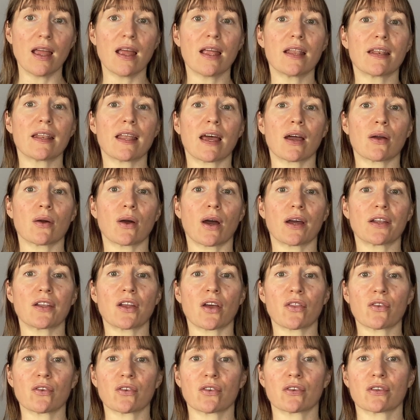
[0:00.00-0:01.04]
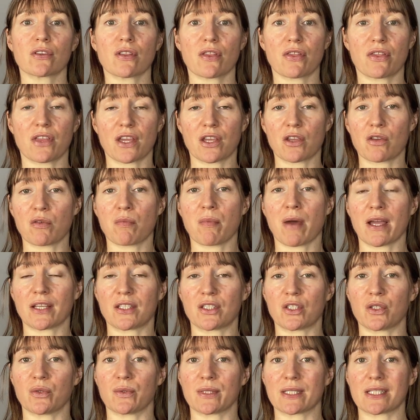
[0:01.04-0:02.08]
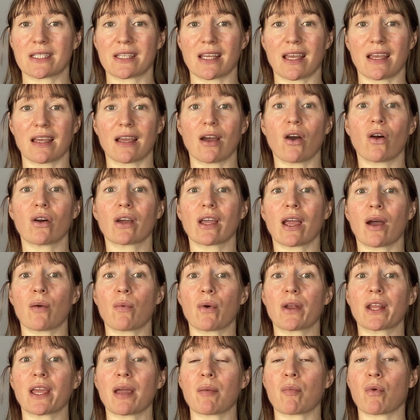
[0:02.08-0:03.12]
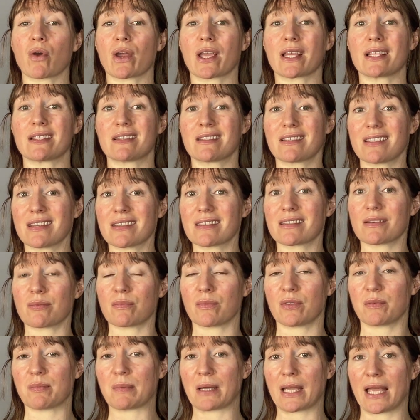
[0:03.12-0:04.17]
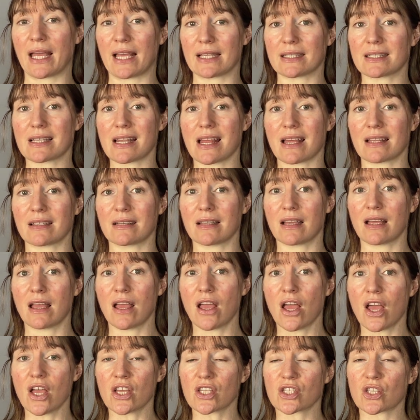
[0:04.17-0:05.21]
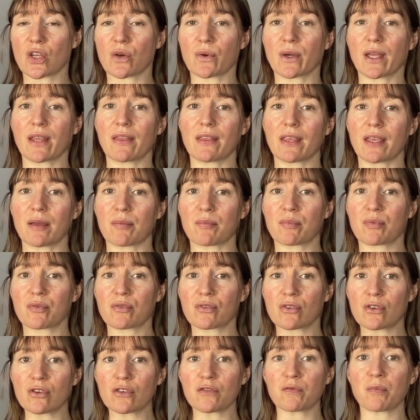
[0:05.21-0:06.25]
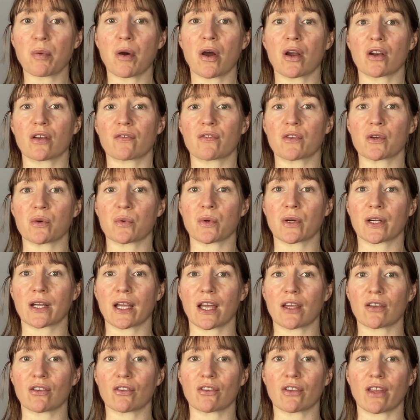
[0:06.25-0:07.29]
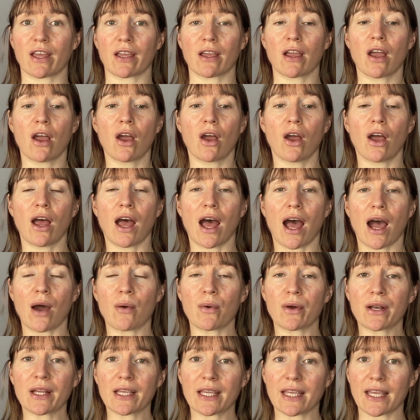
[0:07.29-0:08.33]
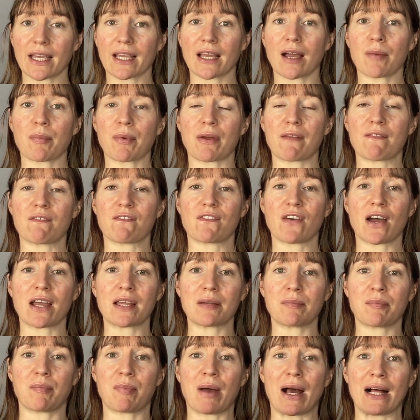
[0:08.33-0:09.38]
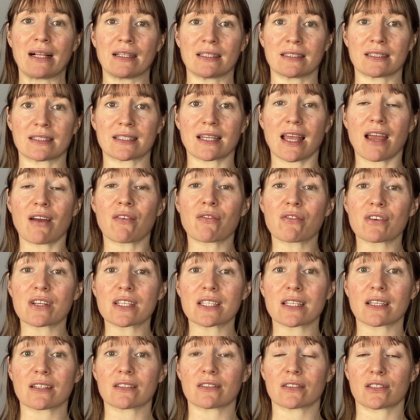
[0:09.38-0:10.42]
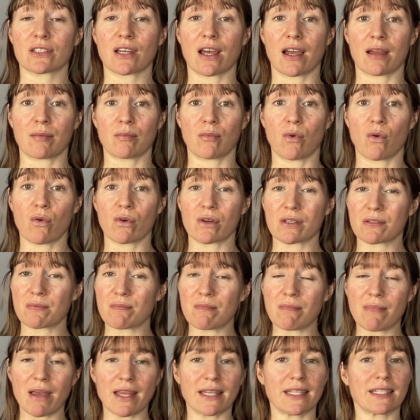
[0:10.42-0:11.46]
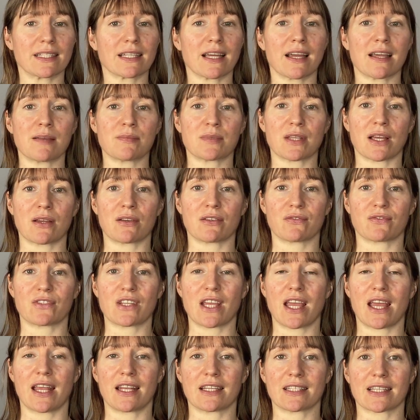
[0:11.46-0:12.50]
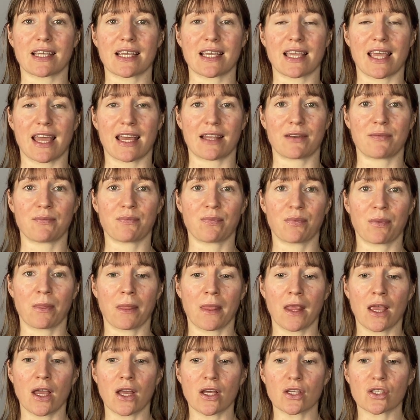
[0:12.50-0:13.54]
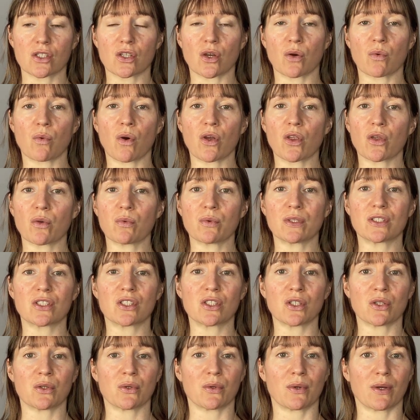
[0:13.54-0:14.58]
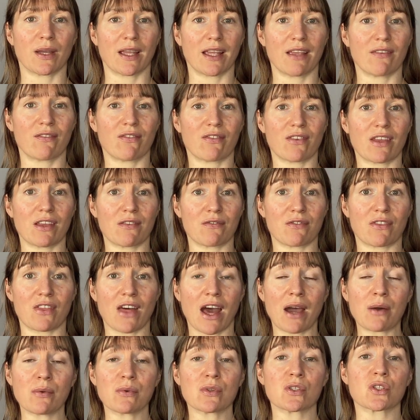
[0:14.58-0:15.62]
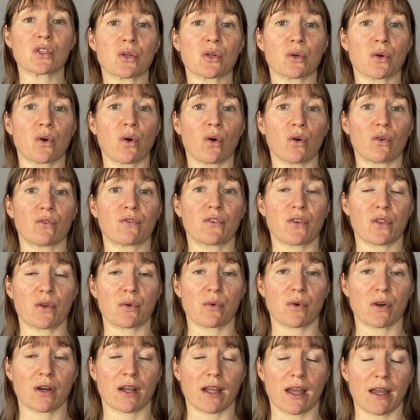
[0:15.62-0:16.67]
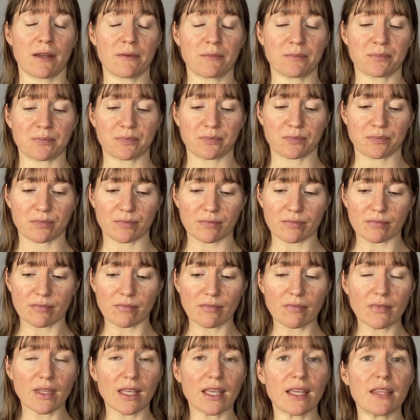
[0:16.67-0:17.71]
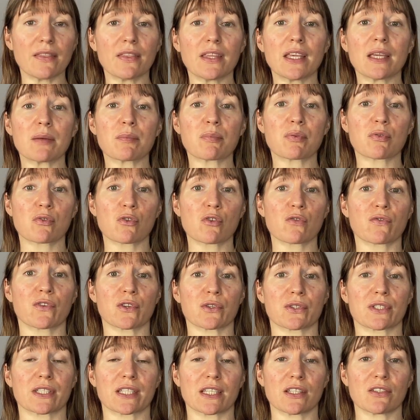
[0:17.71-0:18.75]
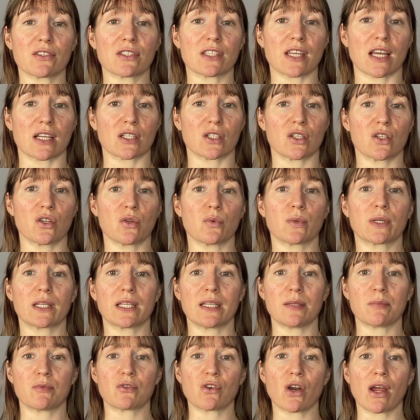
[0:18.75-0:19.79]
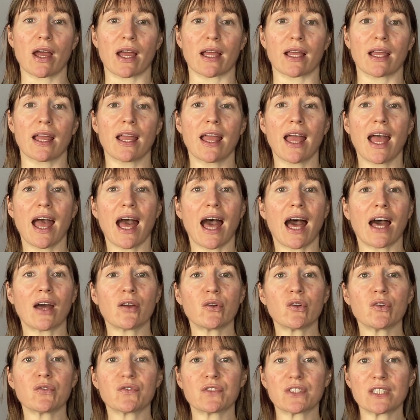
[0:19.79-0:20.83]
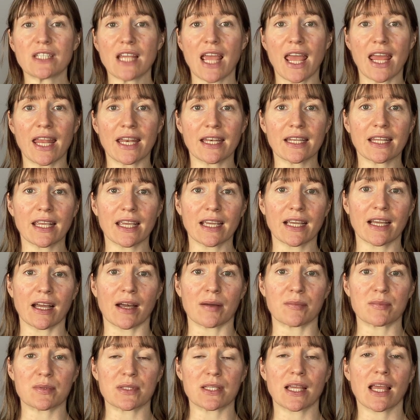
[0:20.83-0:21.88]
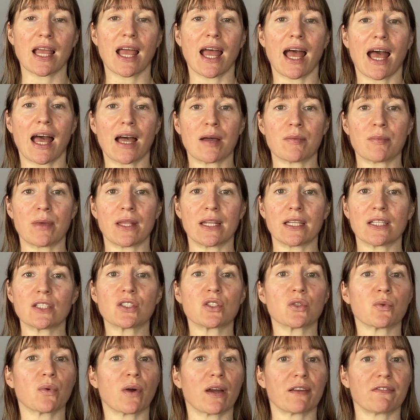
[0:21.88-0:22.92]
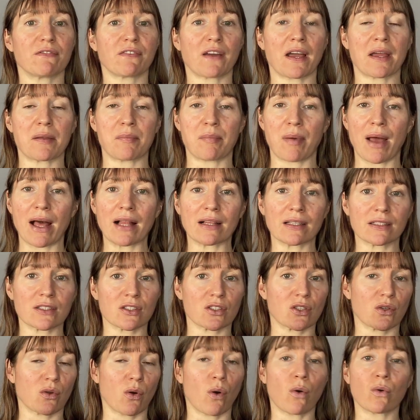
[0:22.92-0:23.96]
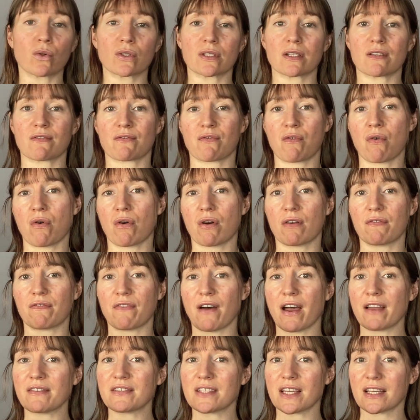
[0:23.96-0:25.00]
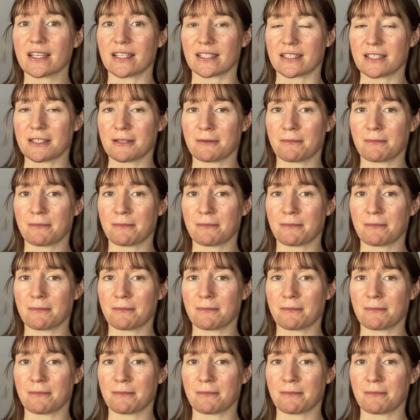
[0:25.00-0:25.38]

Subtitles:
Now, another thing you might do is say, okay, I want to get more consistent with my handstand. So in the improve part of your workout, you're like, I want to kick up and find balance every single time, or as many times out of 10 as I can. So what you would do if that was goal for the workout, in the improve your skill section, you would keep track. Out of 10 kick-ups, how many do I find balance and hold it for 5 seconds?